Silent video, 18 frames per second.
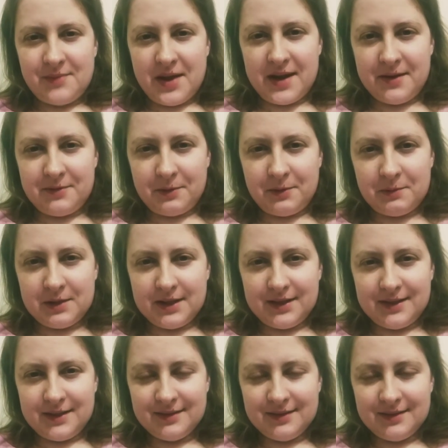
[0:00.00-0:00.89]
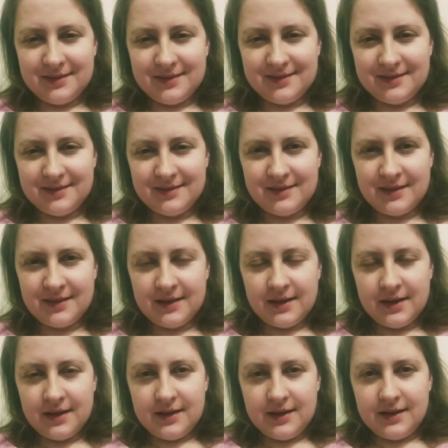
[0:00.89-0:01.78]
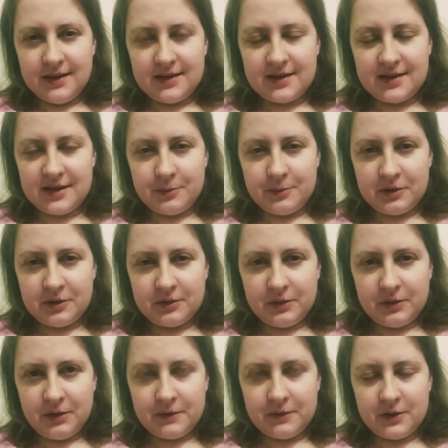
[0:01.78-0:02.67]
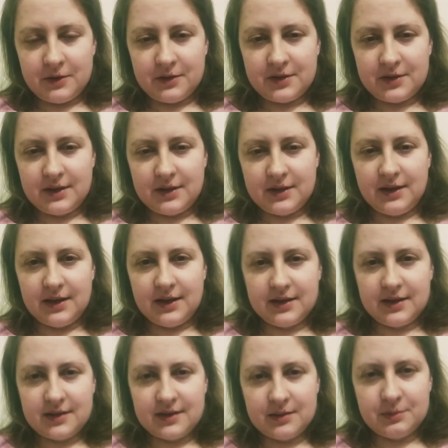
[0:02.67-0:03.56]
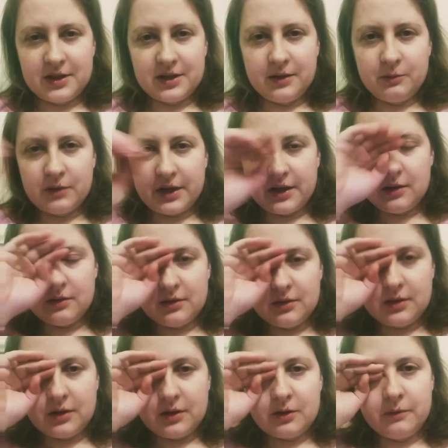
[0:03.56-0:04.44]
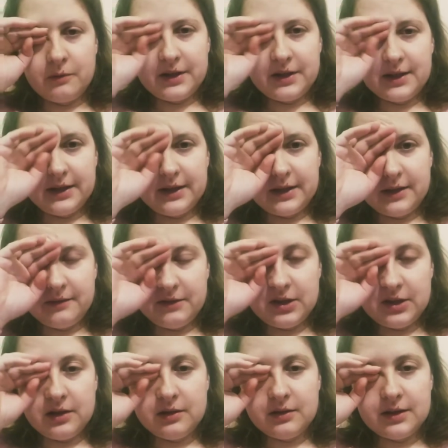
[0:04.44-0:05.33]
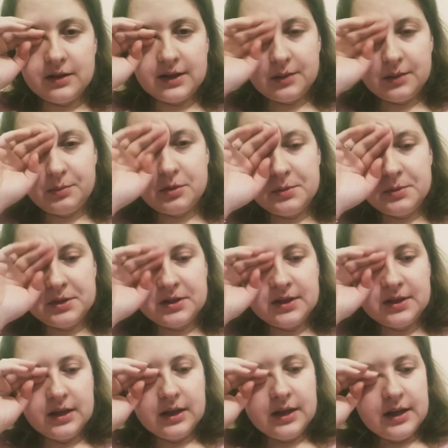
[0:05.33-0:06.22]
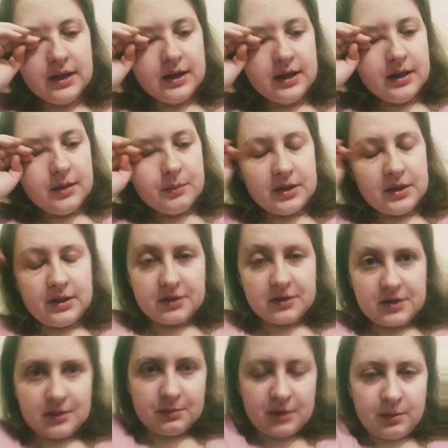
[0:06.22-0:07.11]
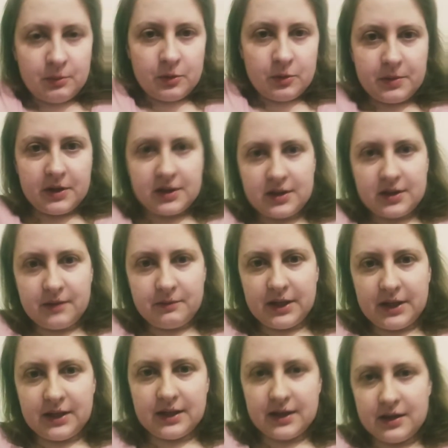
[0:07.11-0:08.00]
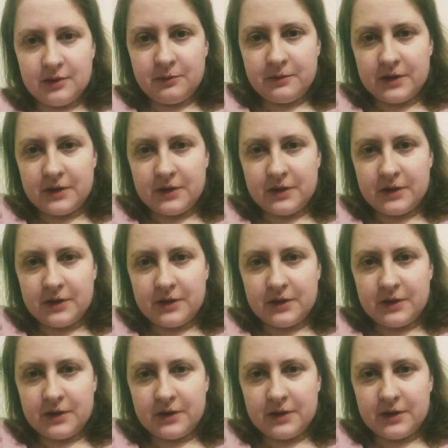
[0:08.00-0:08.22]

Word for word: Hey everyone, it's April 21st. Yes, I'm still working on the COVID 19 video that I promised, but there's something more pressing right now.